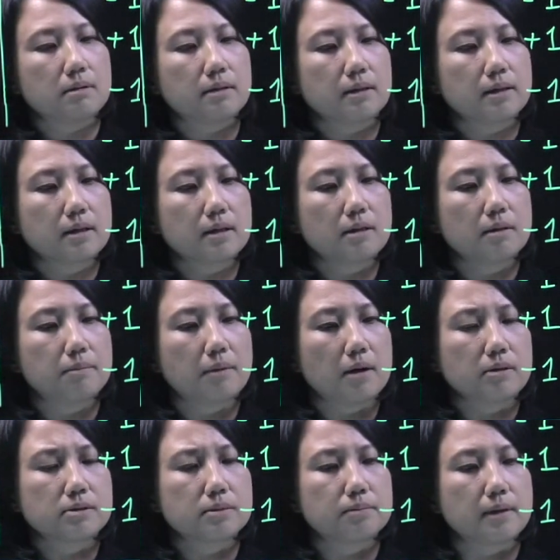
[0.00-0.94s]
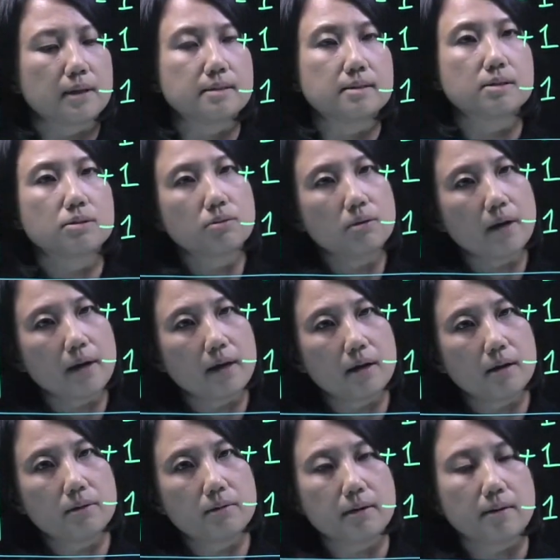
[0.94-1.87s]
thinking about my
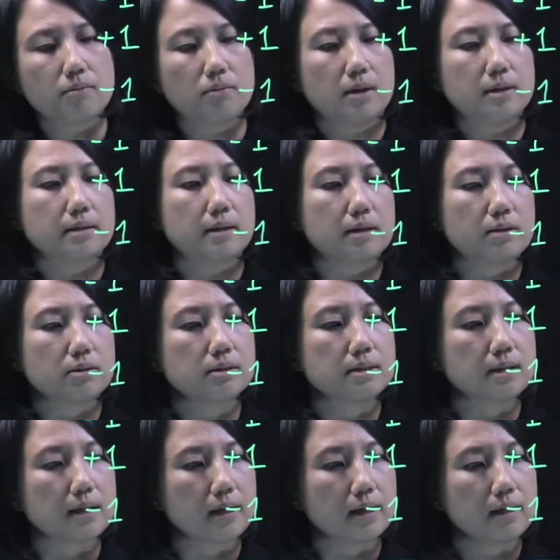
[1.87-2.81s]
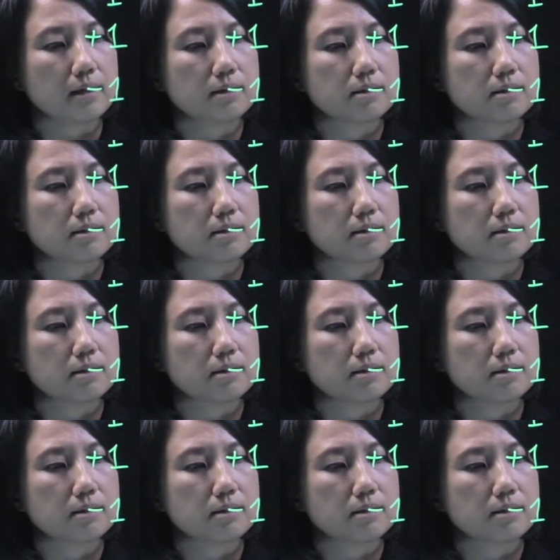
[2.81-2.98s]
0L and 1L state.